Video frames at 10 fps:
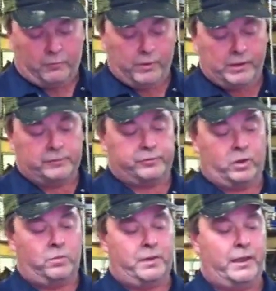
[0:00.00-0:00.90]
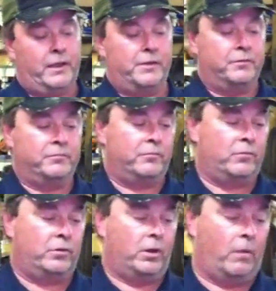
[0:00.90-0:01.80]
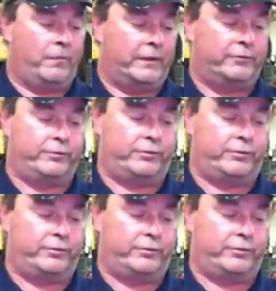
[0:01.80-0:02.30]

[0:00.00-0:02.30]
If we can zoom in on this